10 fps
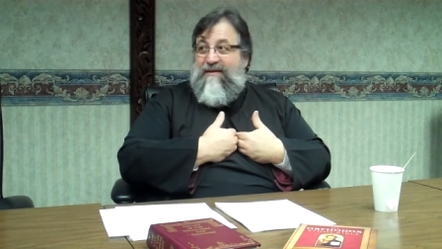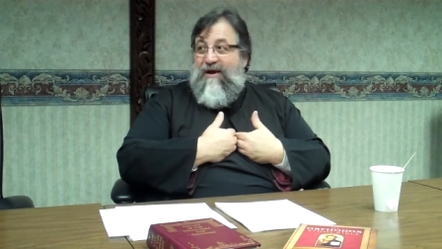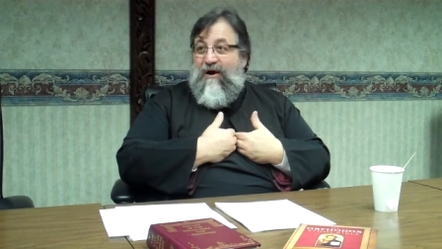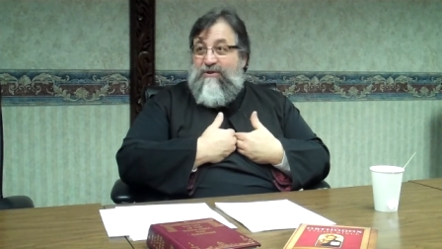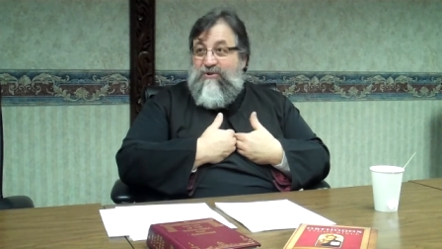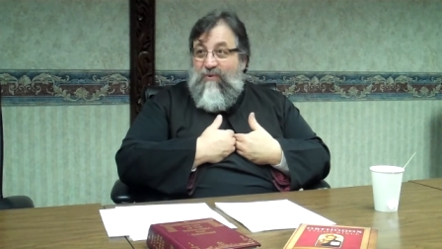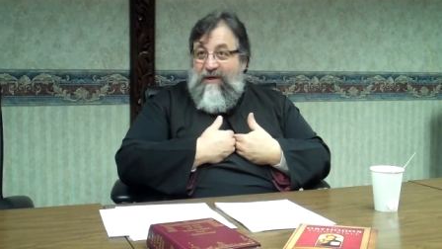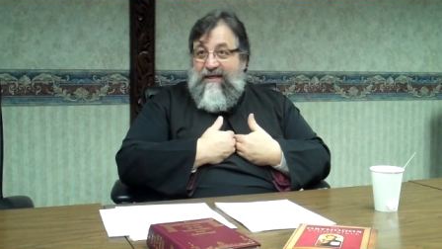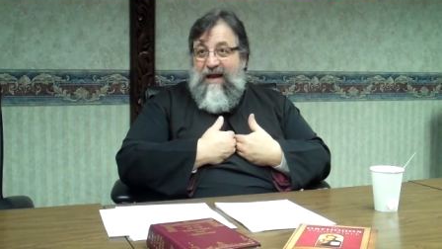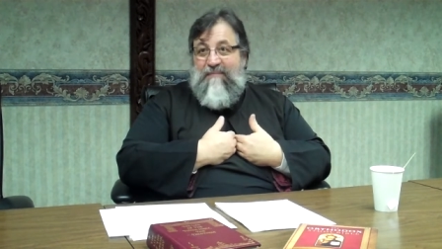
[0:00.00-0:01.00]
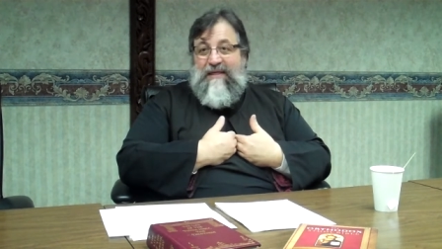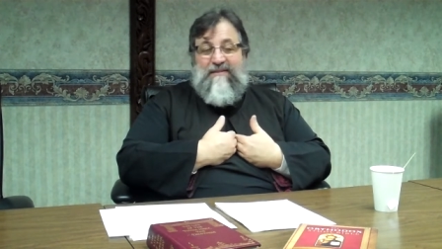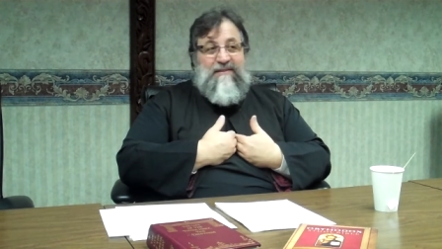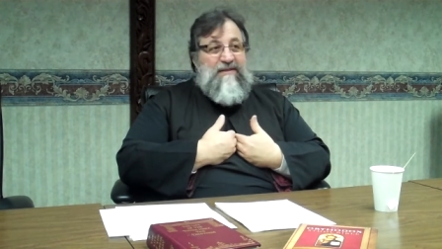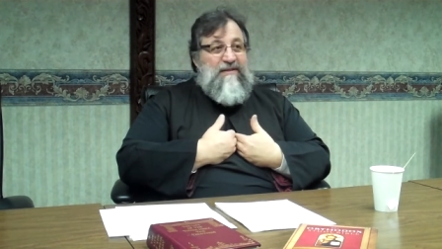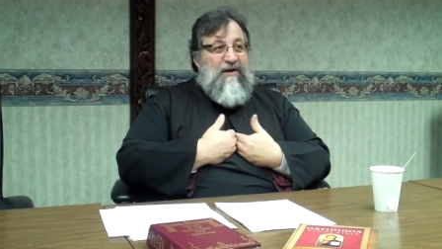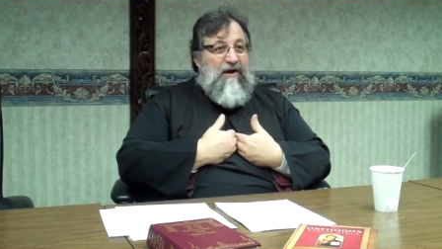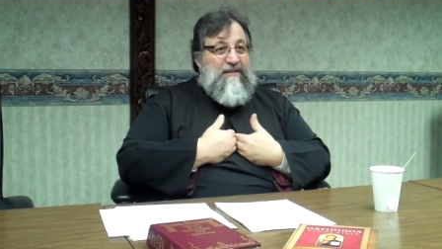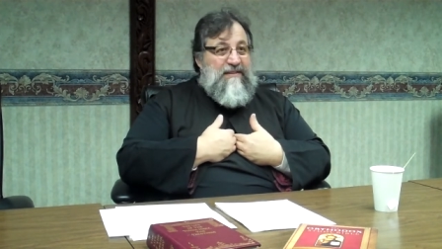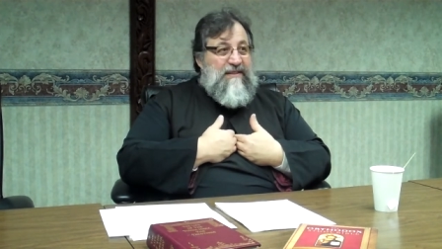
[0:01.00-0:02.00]
our shortcomings,
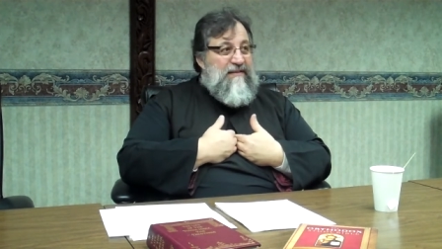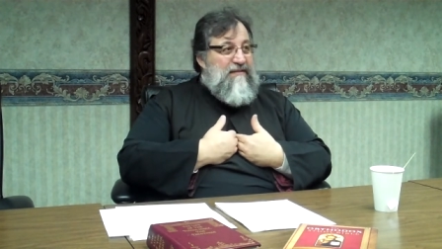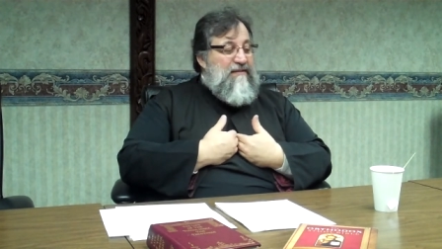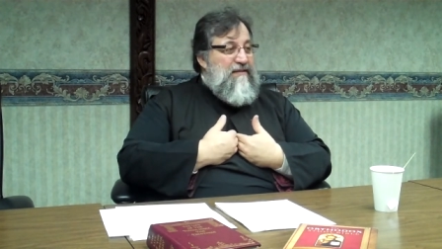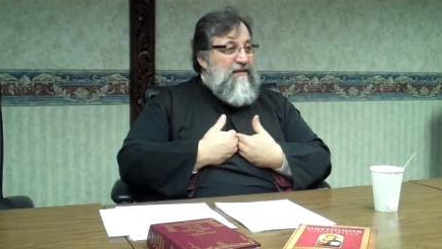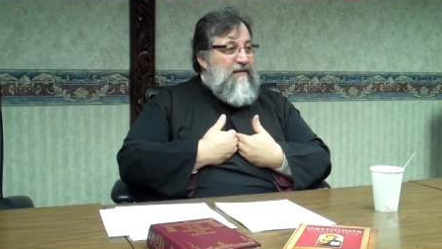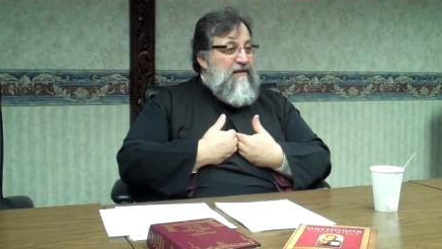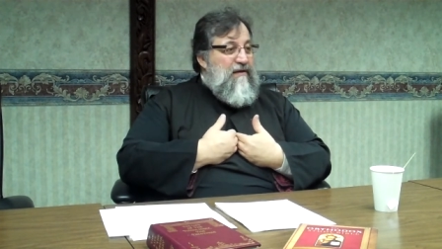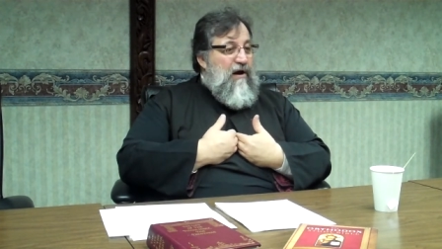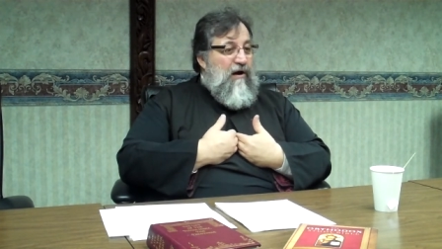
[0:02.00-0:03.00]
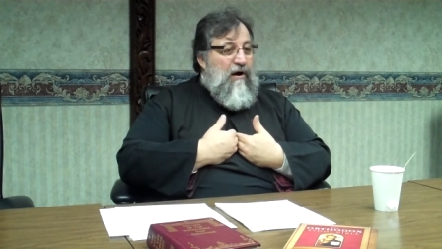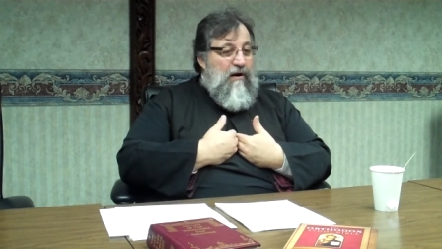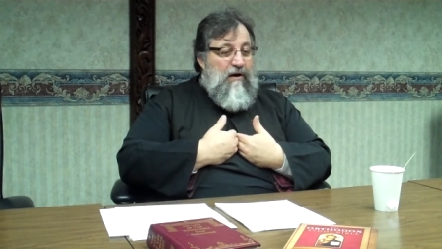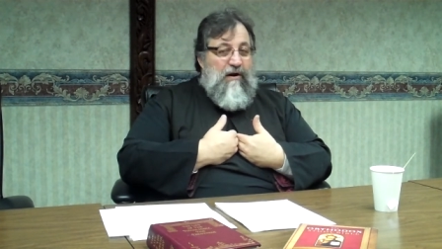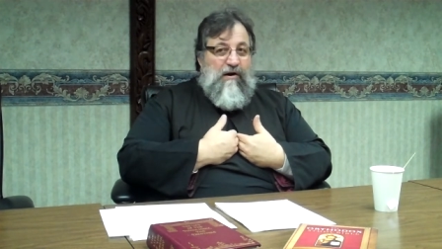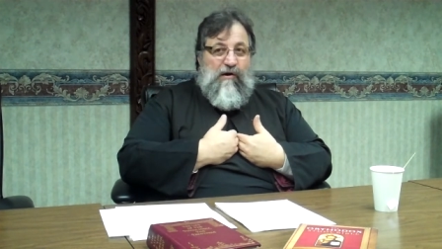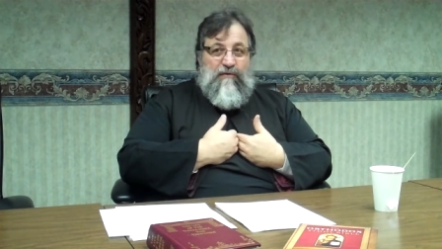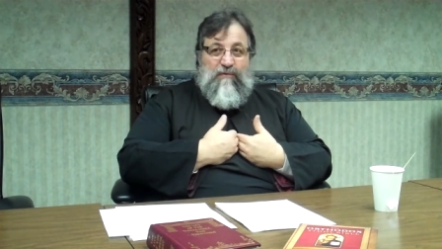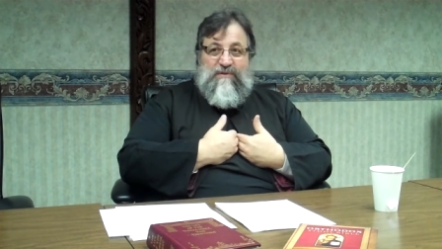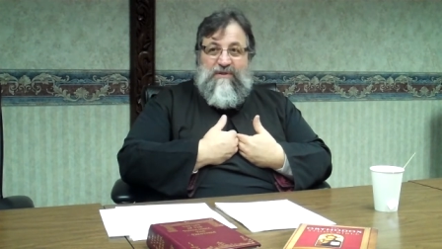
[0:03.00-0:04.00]
our sins, our, are
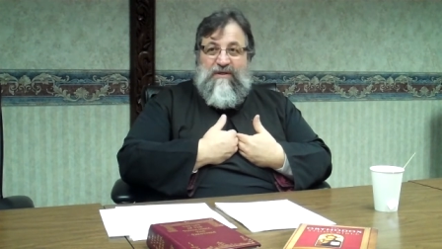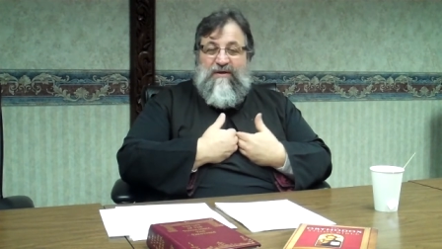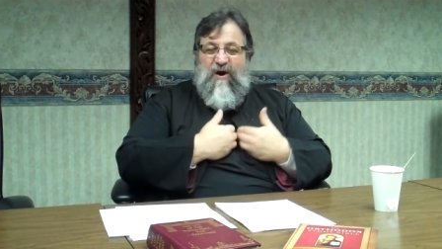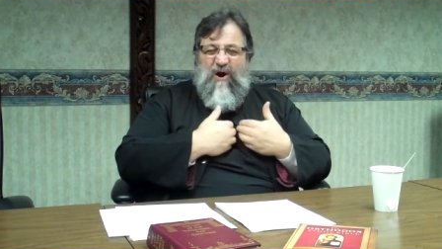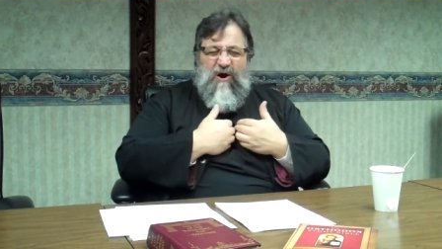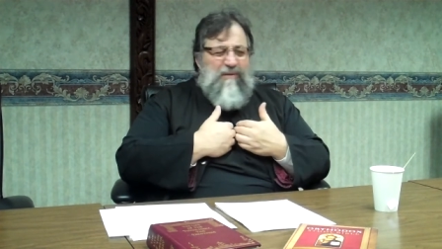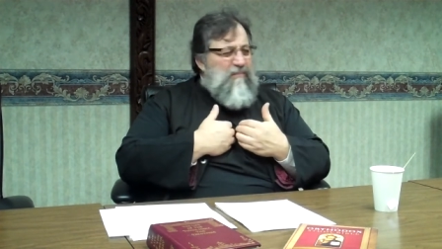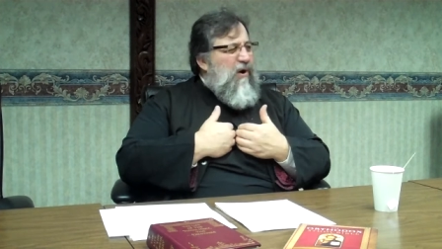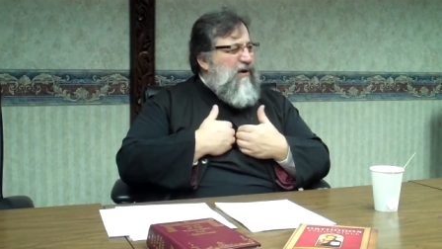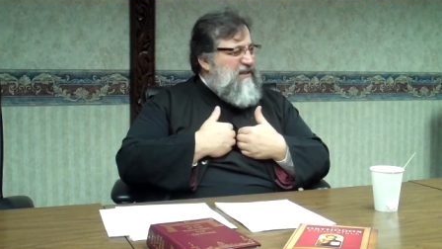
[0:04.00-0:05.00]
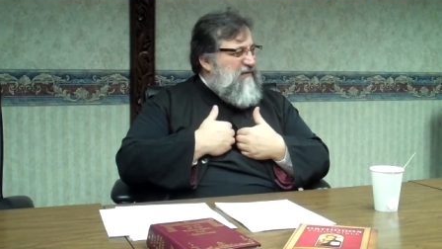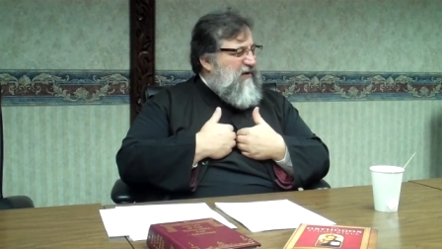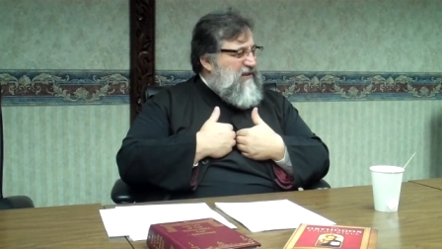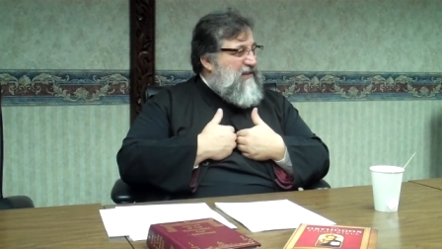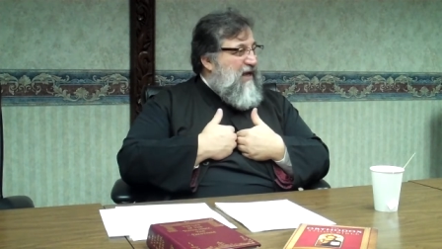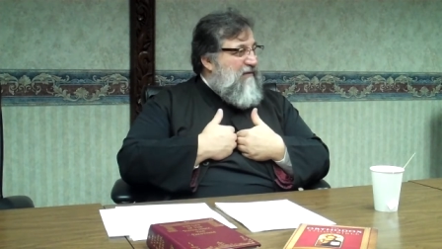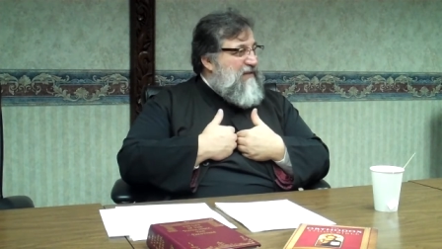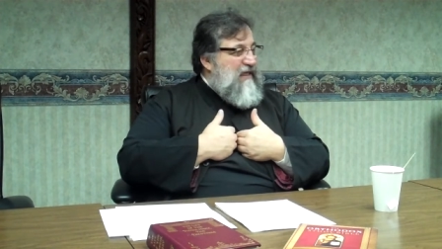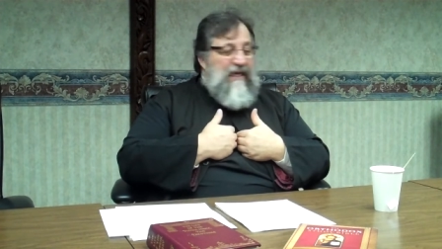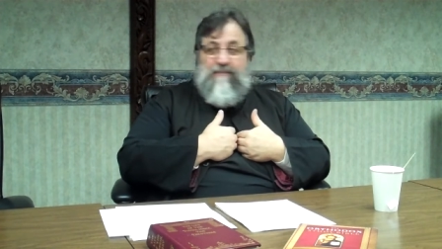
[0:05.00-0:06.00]
those hard parts of ourselves
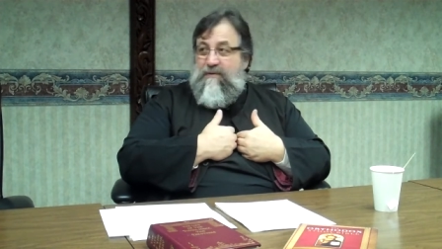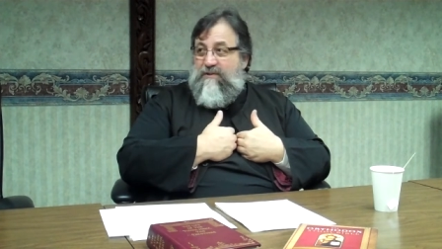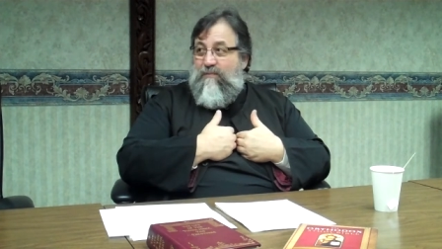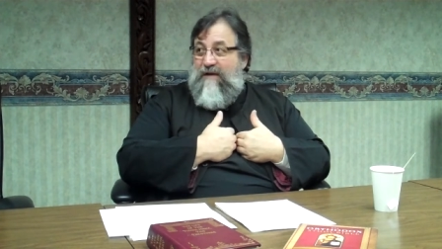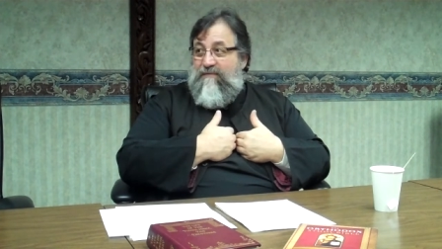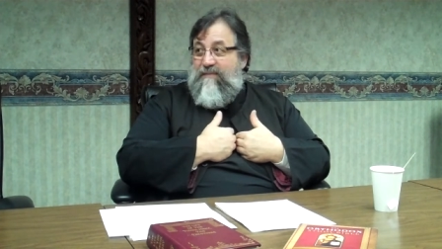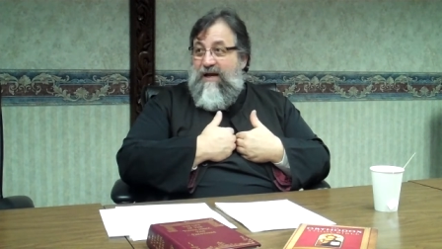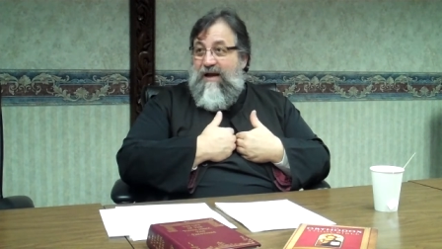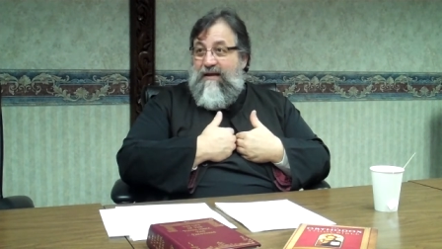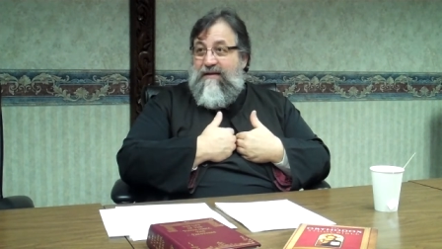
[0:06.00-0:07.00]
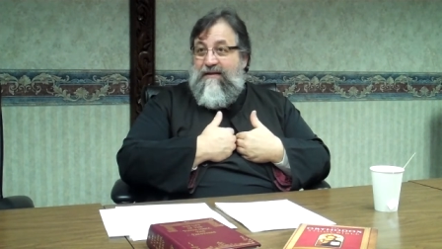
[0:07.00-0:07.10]
that keep us away from God.